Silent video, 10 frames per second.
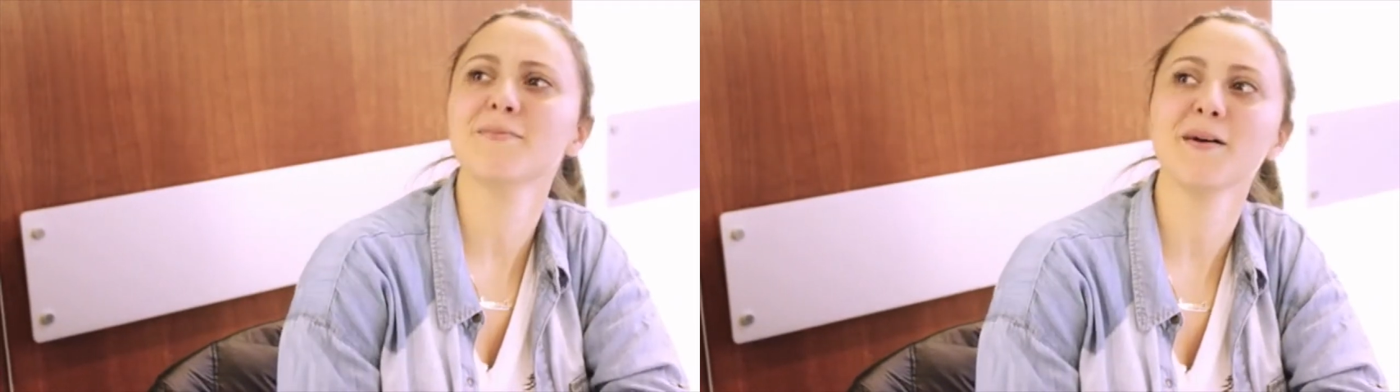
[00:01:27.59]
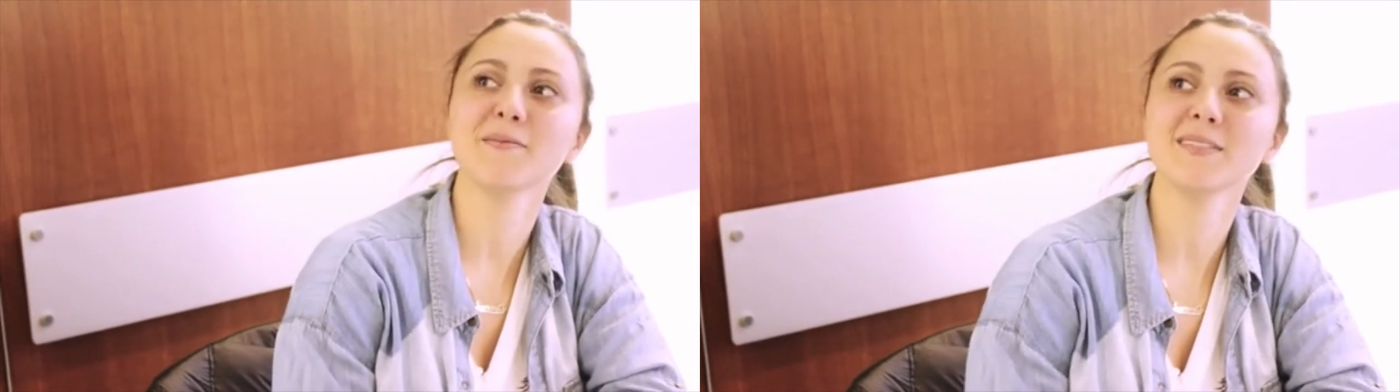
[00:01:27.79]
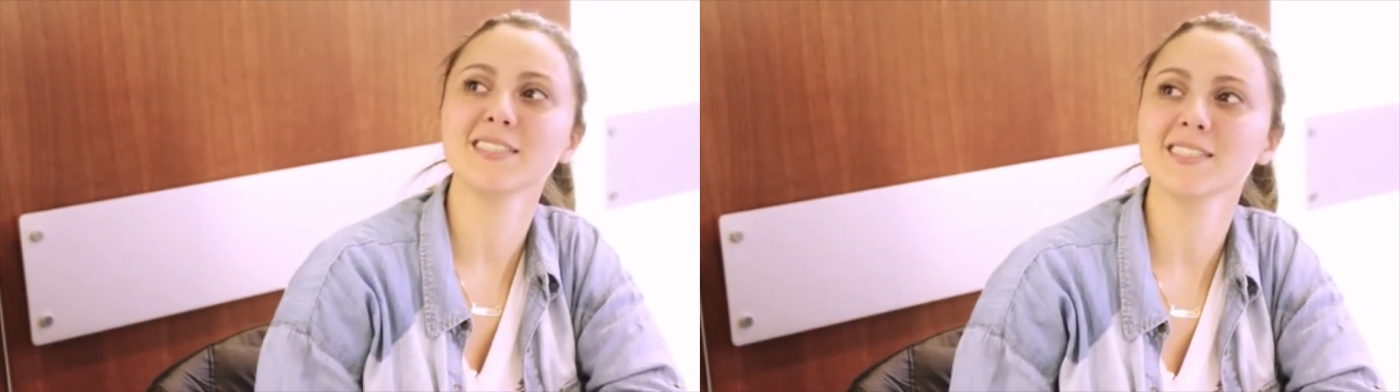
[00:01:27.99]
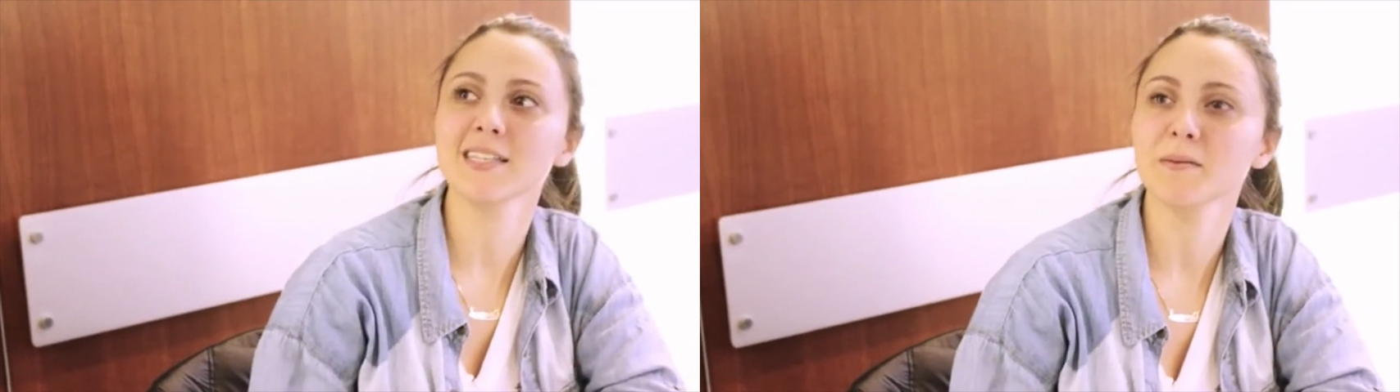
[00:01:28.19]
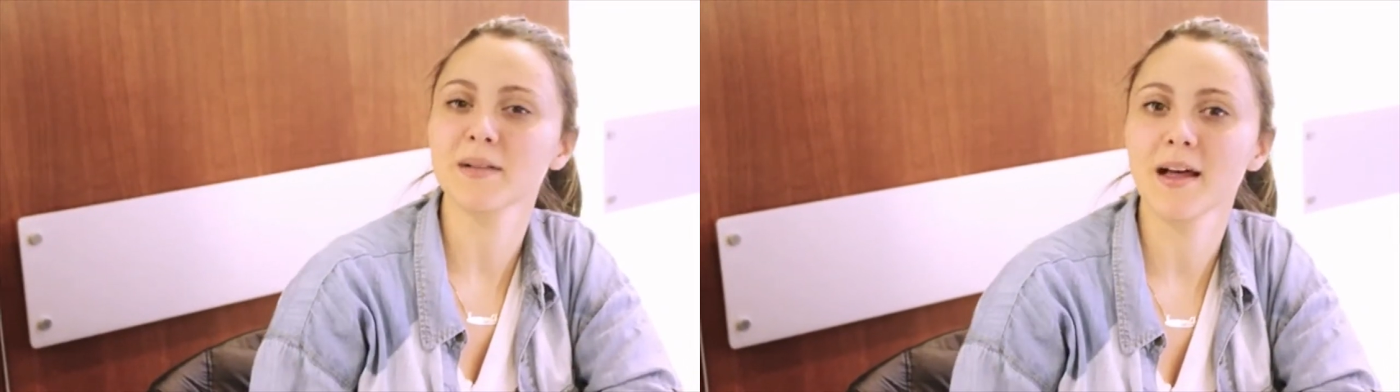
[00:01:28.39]
Probably
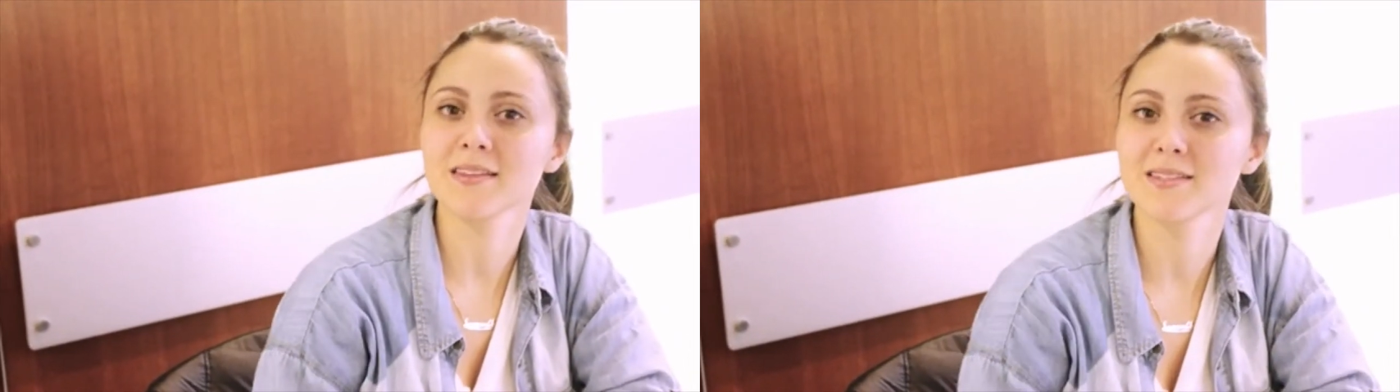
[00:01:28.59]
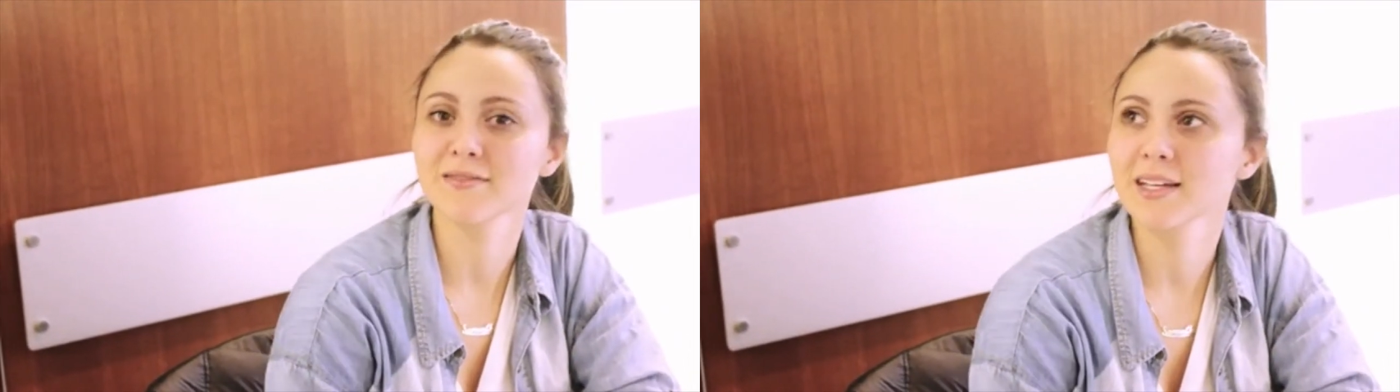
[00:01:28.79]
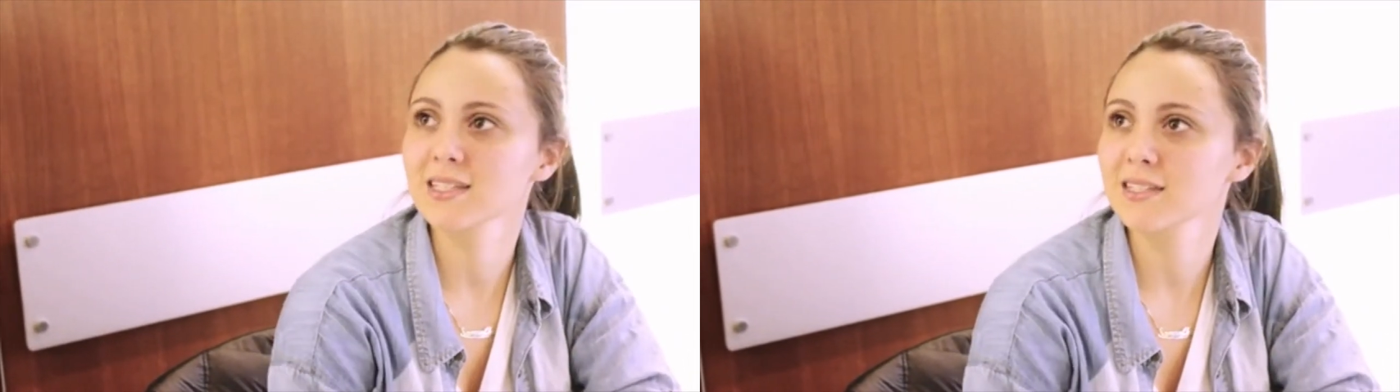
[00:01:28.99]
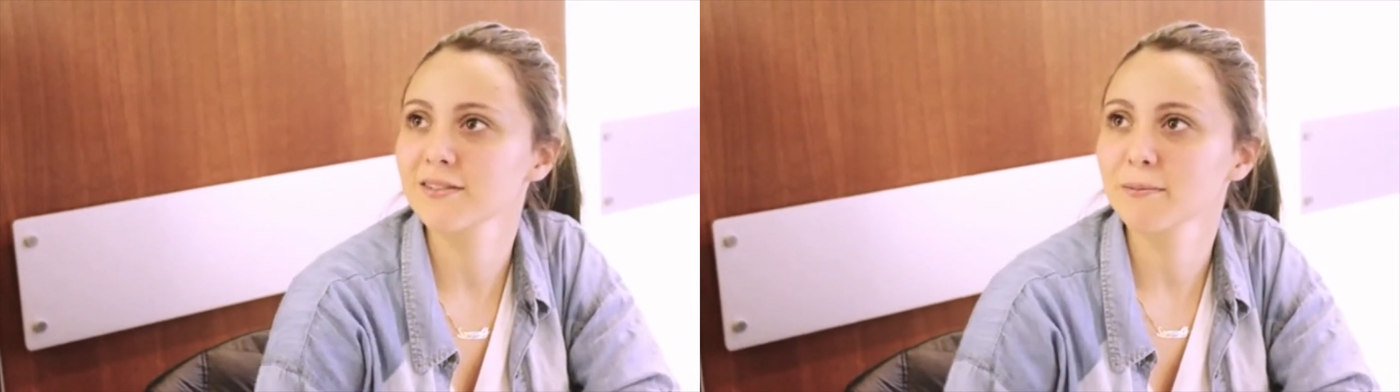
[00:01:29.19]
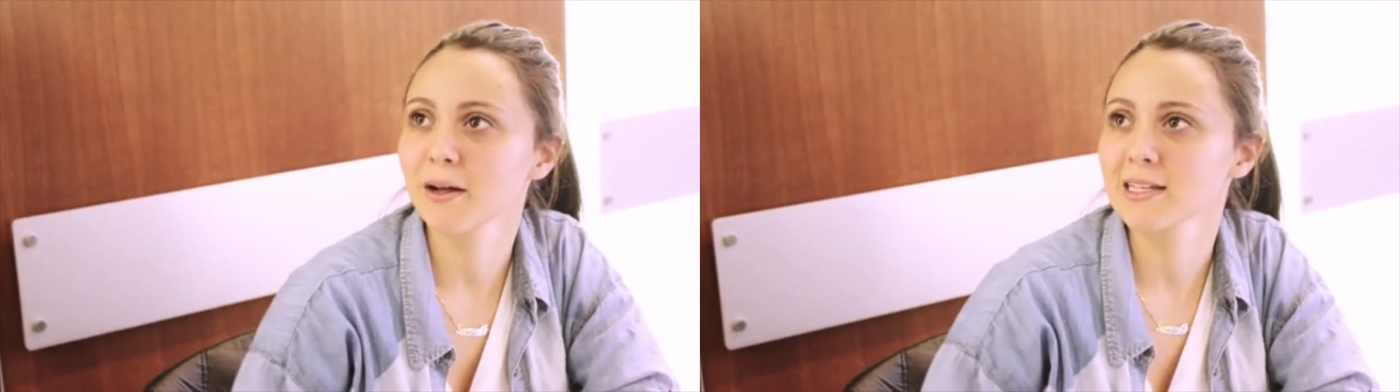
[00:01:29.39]
just like plans,
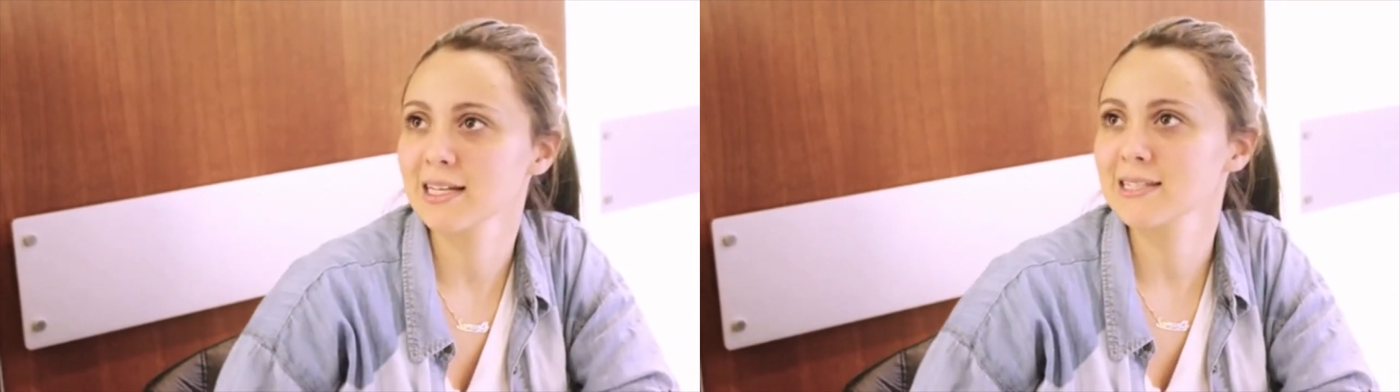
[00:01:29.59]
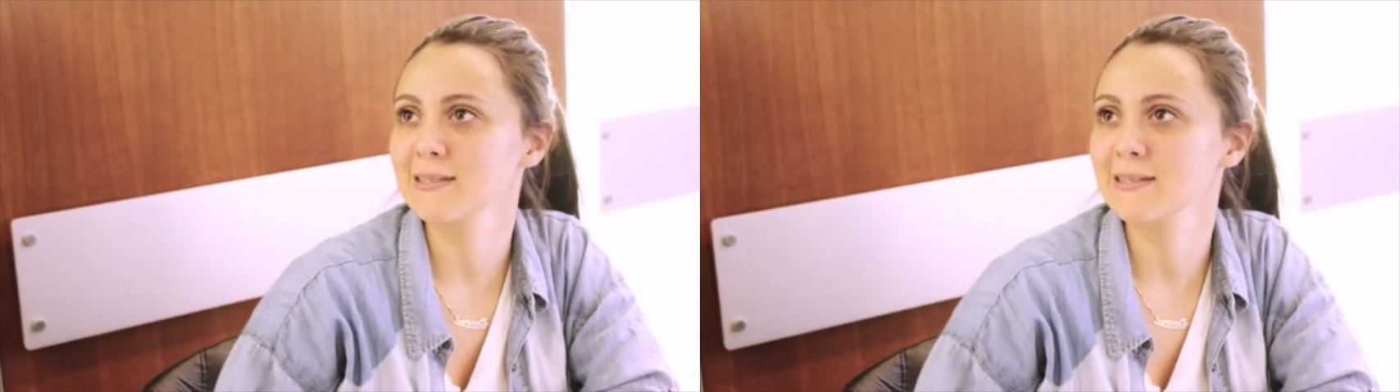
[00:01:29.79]
events for poli-sci